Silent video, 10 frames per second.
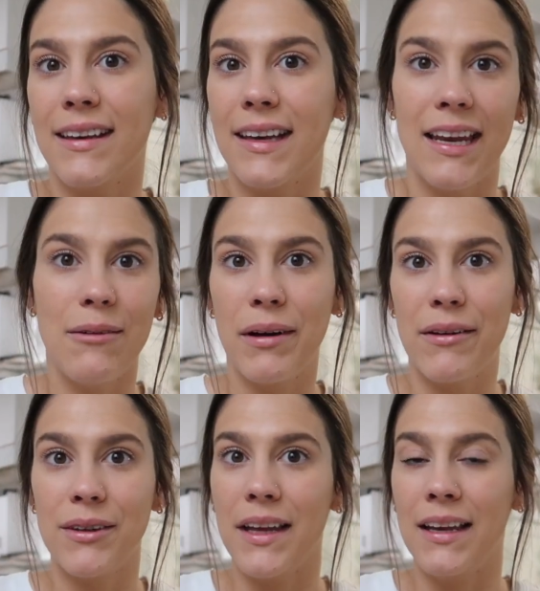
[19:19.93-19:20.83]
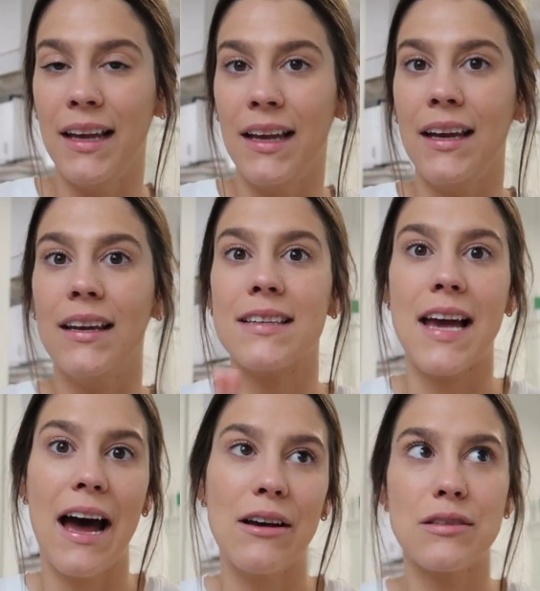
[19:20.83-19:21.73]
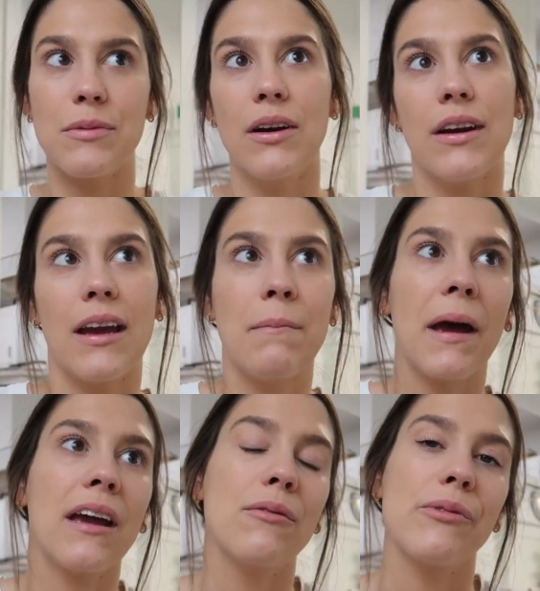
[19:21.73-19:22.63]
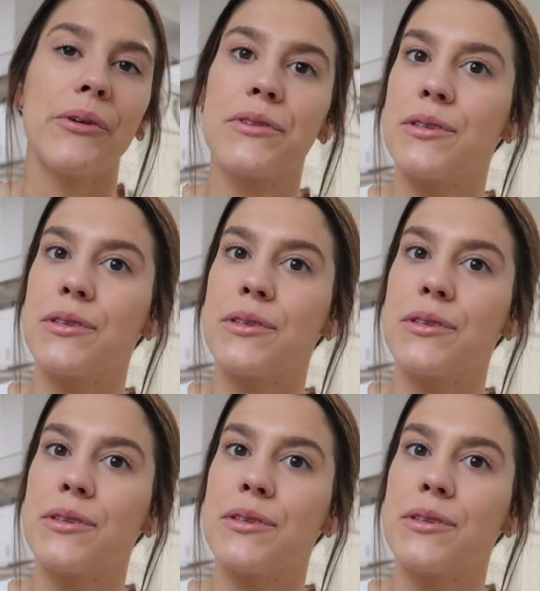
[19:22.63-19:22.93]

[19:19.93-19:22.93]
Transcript: getting whatever they need, to housework, and back and forth.